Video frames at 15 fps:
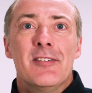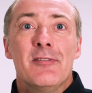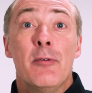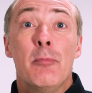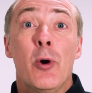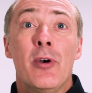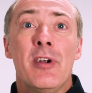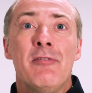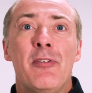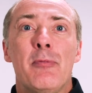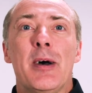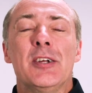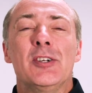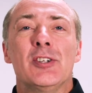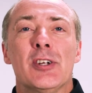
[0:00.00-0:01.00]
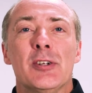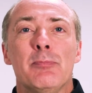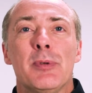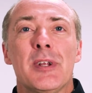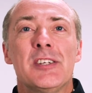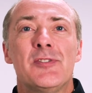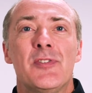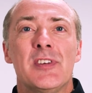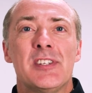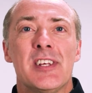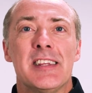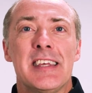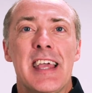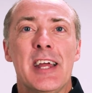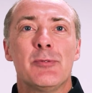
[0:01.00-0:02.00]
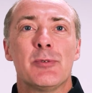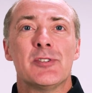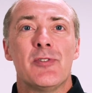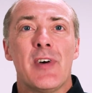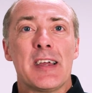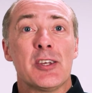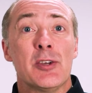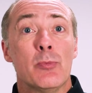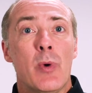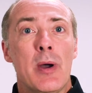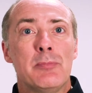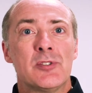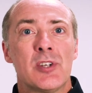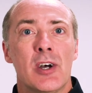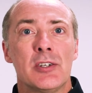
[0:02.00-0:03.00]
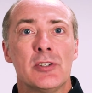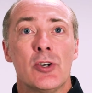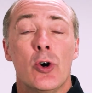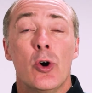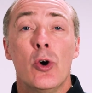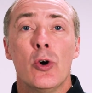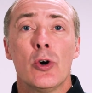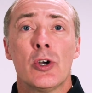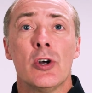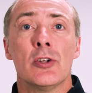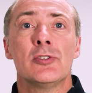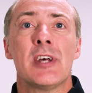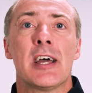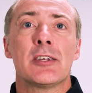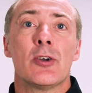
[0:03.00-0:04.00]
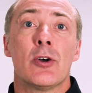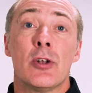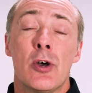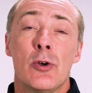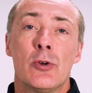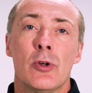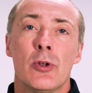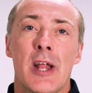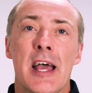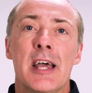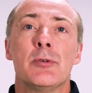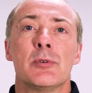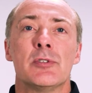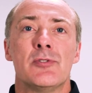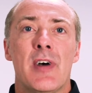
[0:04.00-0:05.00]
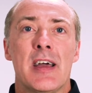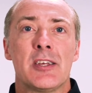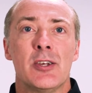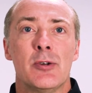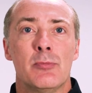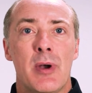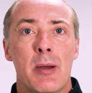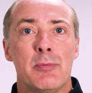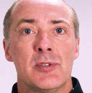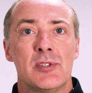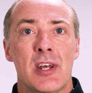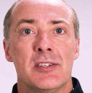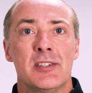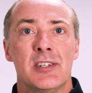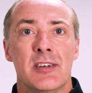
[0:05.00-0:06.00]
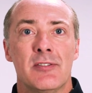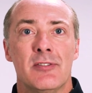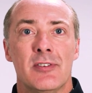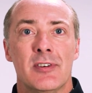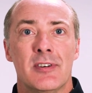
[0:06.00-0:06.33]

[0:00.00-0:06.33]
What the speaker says: For more information, please visit the Edwards Vacuum website or contact your local Edwards Vacuum representative.